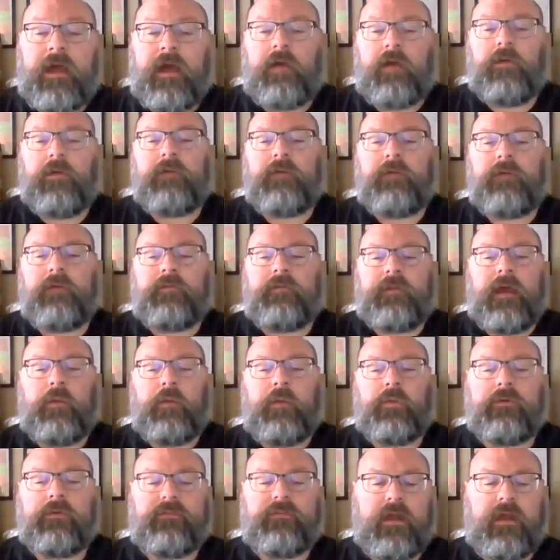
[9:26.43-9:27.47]
However, that
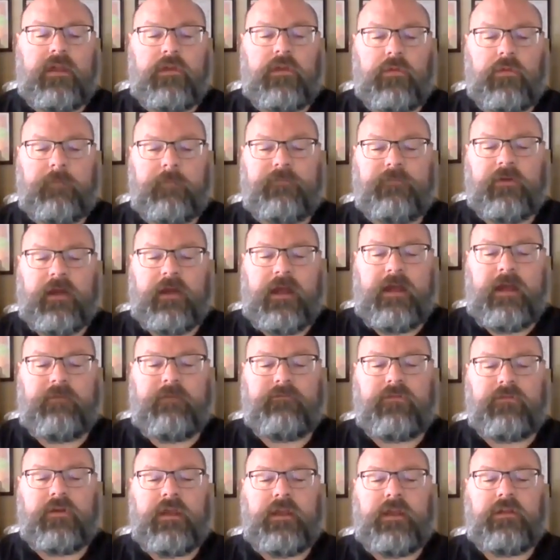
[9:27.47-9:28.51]
will sign you up for
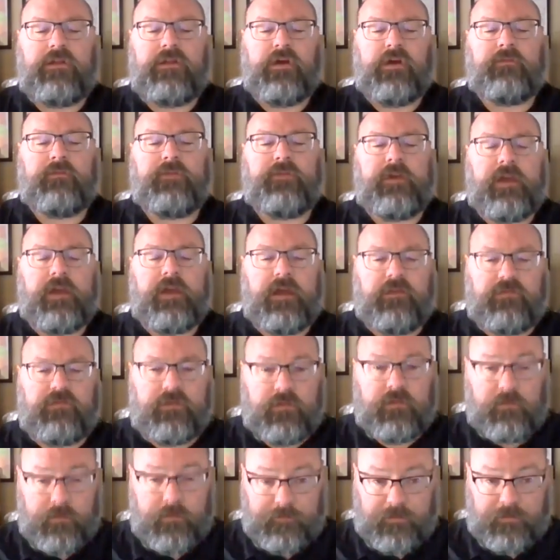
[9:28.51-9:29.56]
every notification
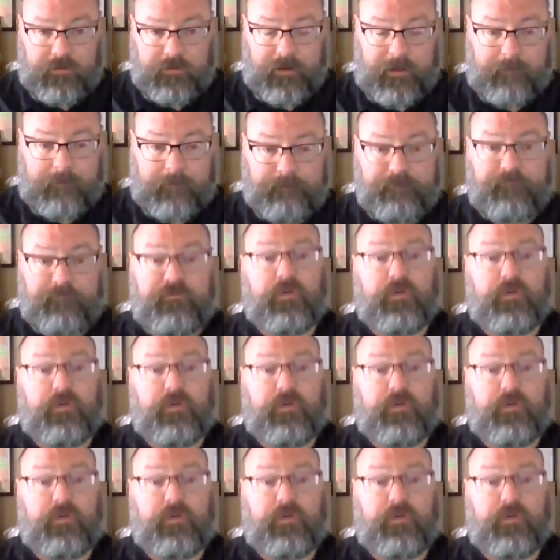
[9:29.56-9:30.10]
that we put out.